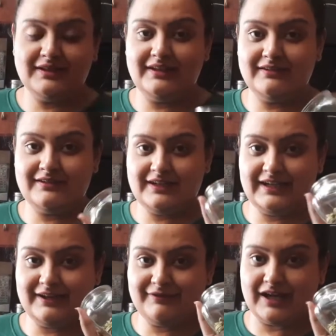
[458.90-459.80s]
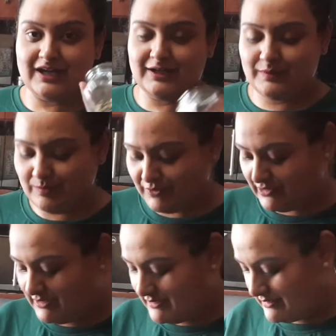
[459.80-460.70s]
Here I have cardamom
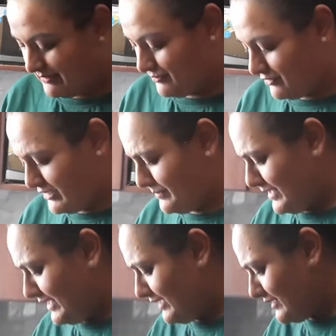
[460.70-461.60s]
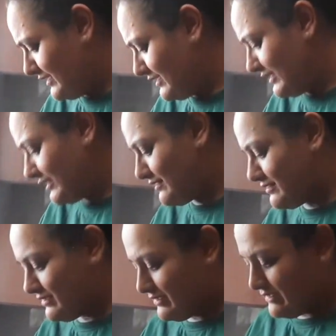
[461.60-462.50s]
pods, so I'm gonna be taking like
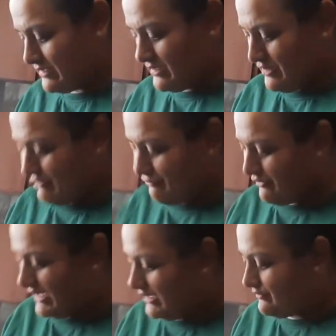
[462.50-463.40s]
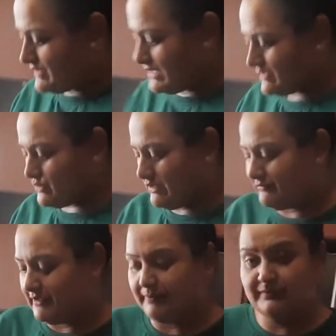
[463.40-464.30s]
5-6 of
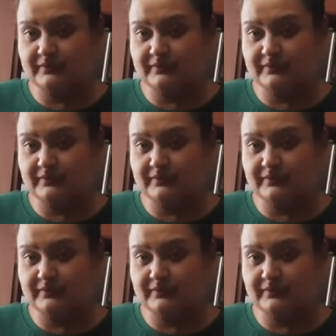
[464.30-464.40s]
them.